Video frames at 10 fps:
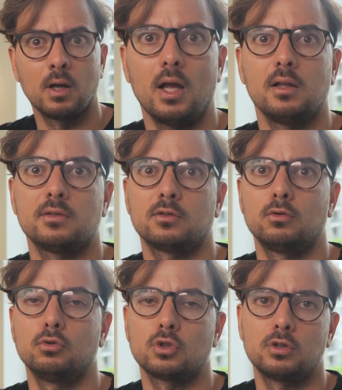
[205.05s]
else
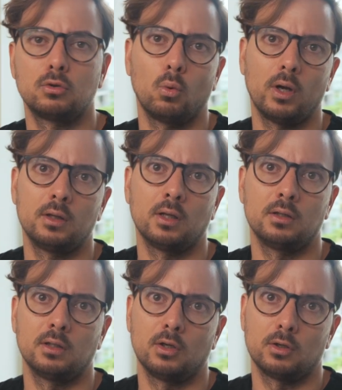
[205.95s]
you just need to wait
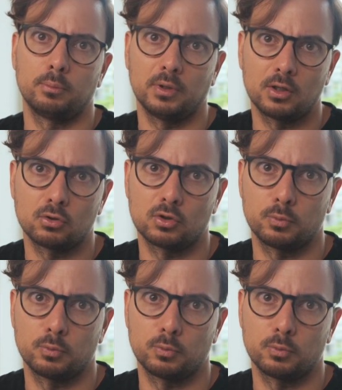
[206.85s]
until their application is